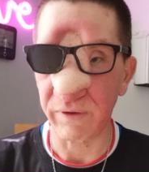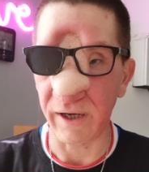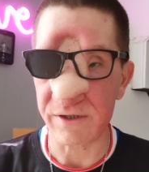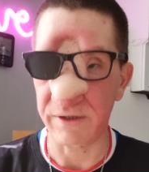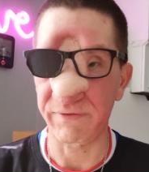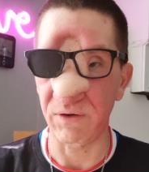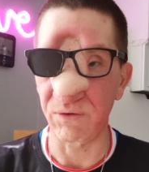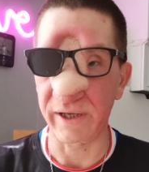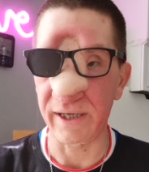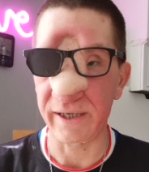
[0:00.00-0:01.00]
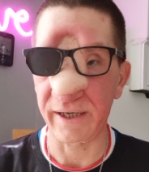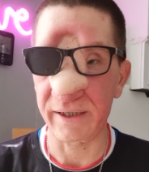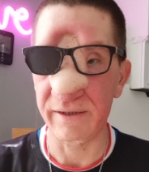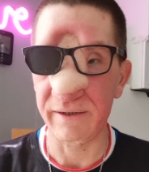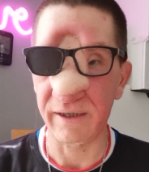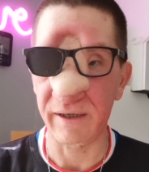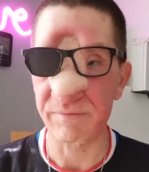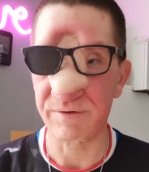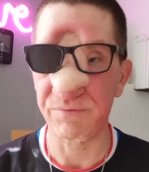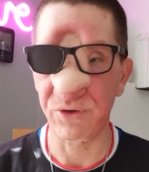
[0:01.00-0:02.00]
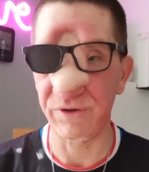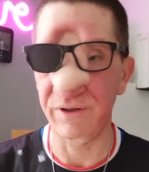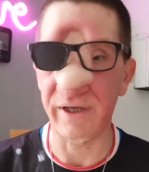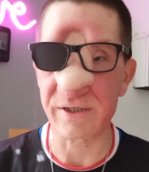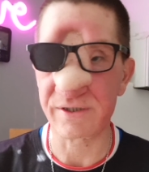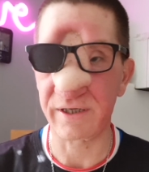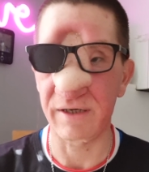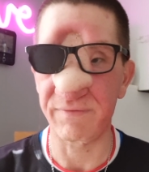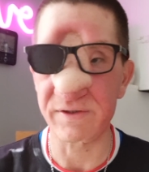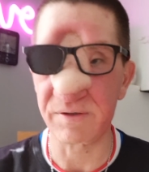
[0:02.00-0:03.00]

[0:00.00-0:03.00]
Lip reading: when I actually felt okay again, because I'm doing this kind of